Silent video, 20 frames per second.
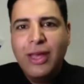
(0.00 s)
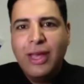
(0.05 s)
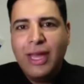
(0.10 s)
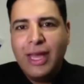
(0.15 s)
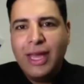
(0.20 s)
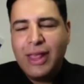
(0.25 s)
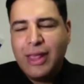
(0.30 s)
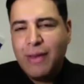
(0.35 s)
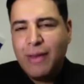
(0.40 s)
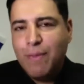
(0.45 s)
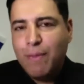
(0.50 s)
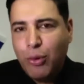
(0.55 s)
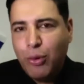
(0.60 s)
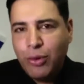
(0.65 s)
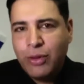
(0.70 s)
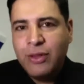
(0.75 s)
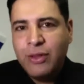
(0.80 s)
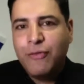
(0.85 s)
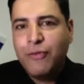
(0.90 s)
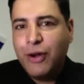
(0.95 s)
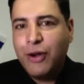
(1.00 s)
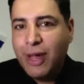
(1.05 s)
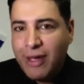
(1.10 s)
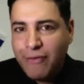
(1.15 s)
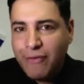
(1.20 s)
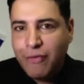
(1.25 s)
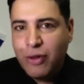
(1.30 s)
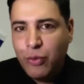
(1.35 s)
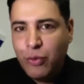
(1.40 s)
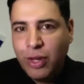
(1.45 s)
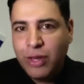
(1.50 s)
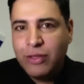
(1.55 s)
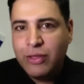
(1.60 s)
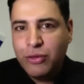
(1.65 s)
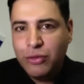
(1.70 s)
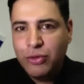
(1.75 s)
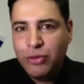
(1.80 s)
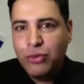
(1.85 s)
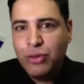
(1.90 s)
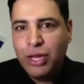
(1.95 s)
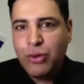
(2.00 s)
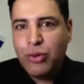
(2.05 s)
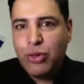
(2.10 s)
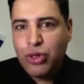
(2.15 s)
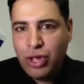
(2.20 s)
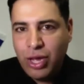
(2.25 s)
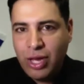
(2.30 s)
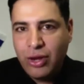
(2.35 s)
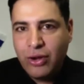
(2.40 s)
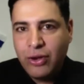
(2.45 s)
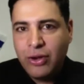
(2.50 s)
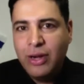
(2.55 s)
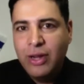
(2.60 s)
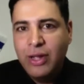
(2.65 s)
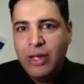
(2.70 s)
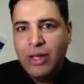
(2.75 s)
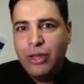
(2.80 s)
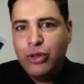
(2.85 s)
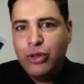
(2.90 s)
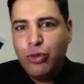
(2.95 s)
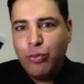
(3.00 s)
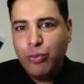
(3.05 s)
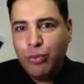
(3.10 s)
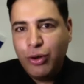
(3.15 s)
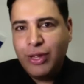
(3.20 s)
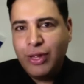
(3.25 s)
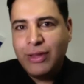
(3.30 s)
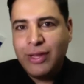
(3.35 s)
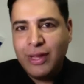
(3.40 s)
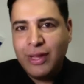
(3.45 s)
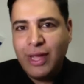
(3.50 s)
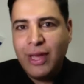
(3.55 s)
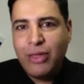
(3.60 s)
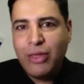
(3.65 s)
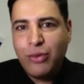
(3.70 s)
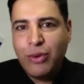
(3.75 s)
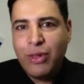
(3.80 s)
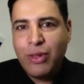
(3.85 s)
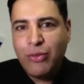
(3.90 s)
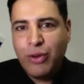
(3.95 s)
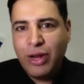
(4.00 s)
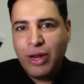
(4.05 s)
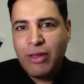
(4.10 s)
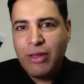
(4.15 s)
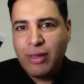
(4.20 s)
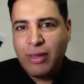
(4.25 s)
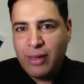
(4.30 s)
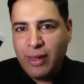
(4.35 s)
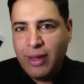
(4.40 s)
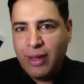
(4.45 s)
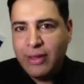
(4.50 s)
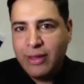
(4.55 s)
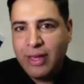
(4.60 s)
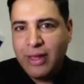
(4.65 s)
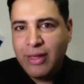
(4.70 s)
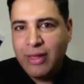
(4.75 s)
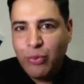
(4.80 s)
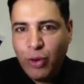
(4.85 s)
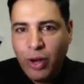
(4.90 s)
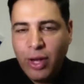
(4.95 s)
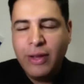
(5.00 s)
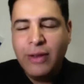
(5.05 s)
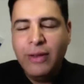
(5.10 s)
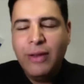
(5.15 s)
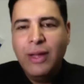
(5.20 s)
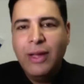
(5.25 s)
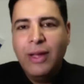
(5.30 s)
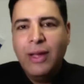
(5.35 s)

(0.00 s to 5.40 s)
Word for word: it's important for everyone to do their share to bring together Israeli society as one.